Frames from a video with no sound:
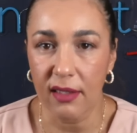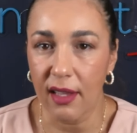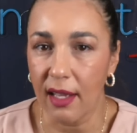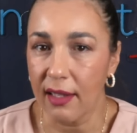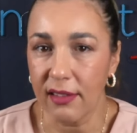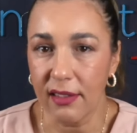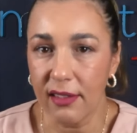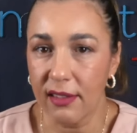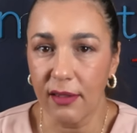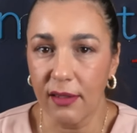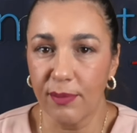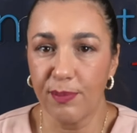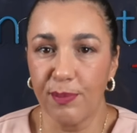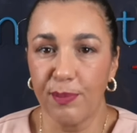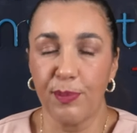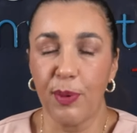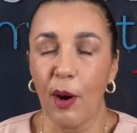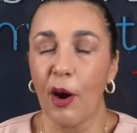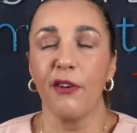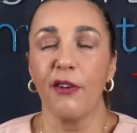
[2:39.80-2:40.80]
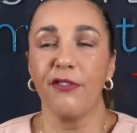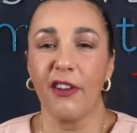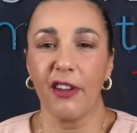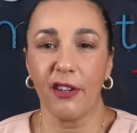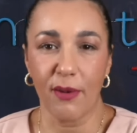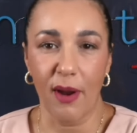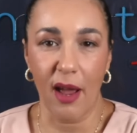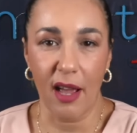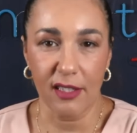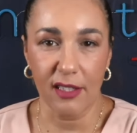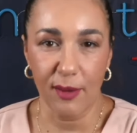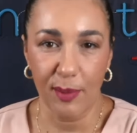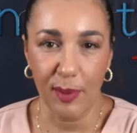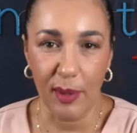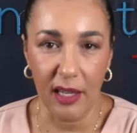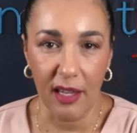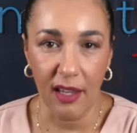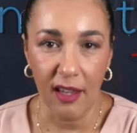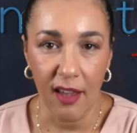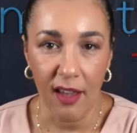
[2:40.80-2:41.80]
that's the perfect
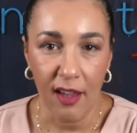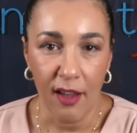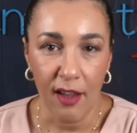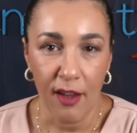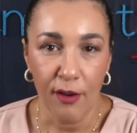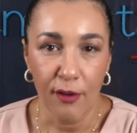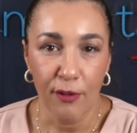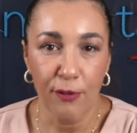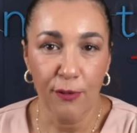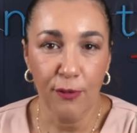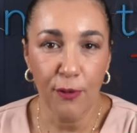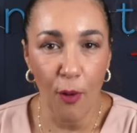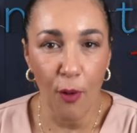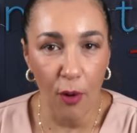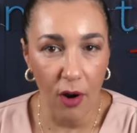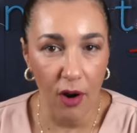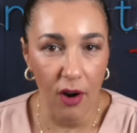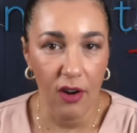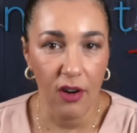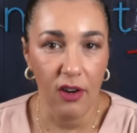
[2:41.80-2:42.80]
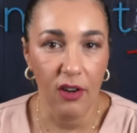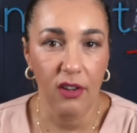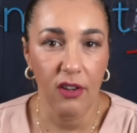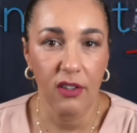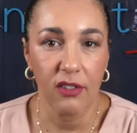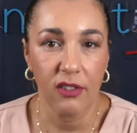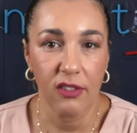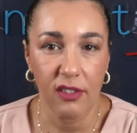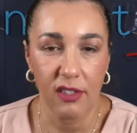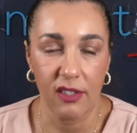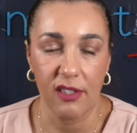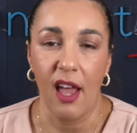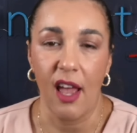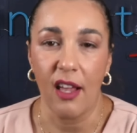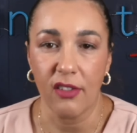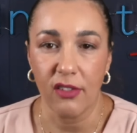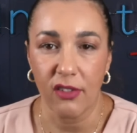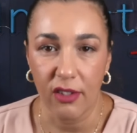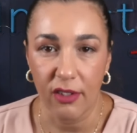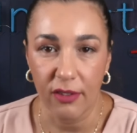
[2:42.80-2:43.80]
recipe for
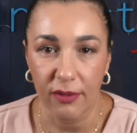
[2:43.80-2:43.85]
disaster.